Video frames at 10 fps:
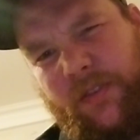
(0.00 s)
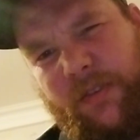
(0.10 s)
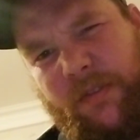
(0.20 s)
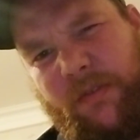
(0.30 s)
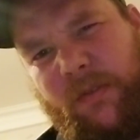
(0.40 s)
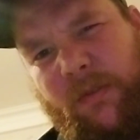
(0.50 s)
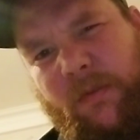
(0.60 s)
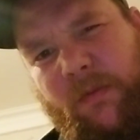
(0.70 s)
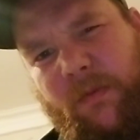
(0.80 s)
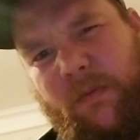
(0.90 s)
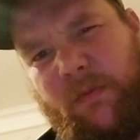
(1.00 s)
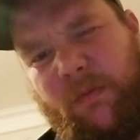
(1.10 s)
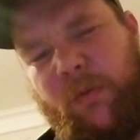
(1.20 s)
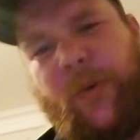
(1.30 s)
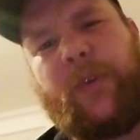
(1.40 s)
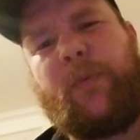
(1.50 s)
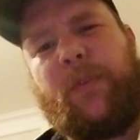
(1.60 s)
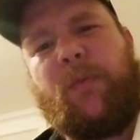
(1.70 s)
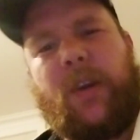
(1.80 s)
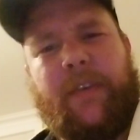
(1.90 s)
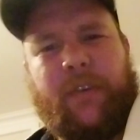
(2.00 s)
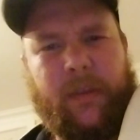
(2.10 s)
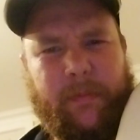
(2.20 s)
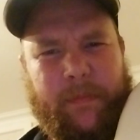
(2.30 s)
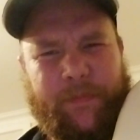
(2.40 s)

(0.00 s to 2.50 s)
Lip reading: to work with whatever